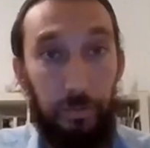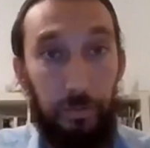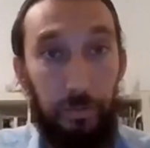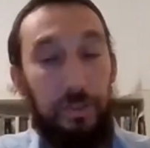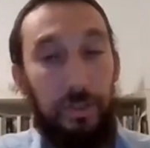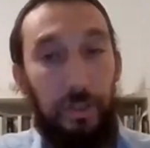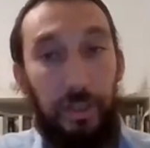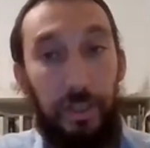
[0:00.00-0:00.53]

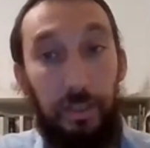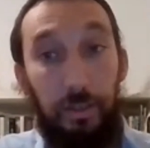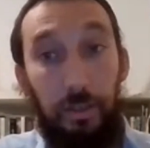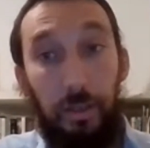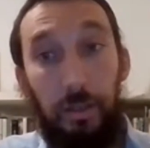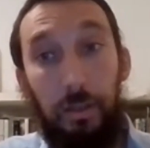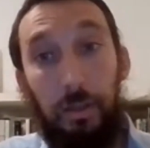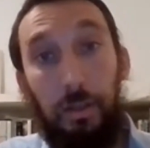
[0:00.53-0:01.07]
from the sky.
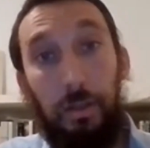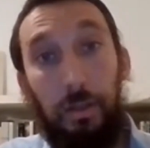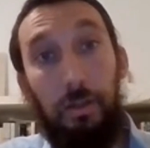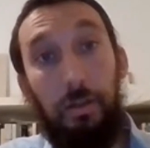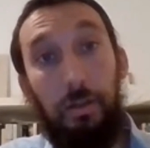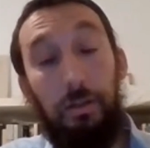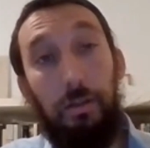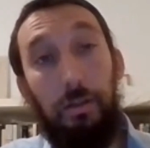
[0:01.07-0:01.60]

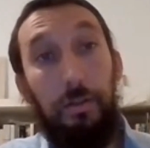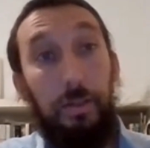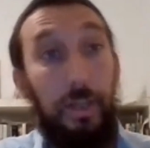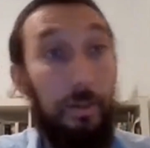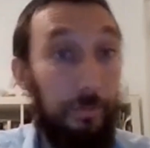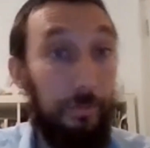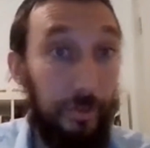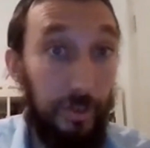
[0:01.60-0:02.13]

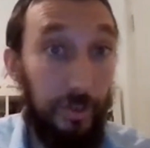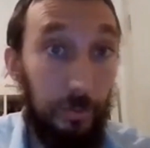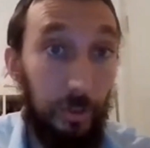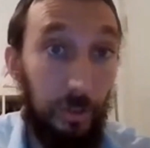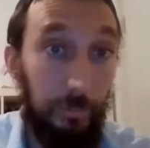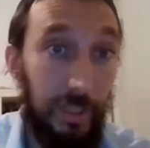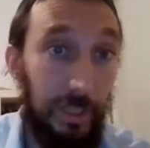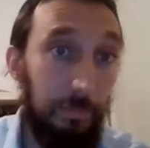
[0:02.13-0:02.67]
There
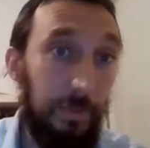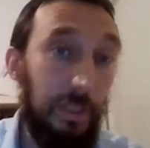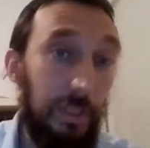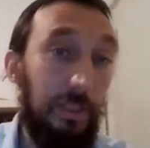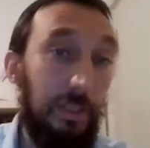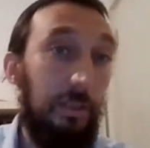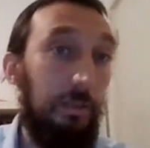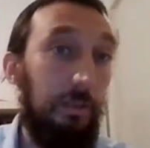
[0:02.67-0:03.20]
very well may
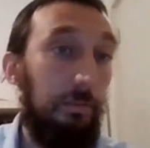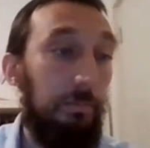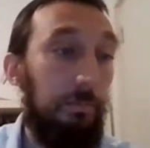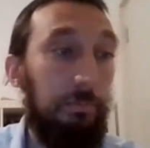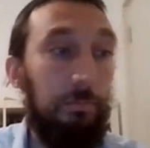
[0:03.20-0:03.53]
be,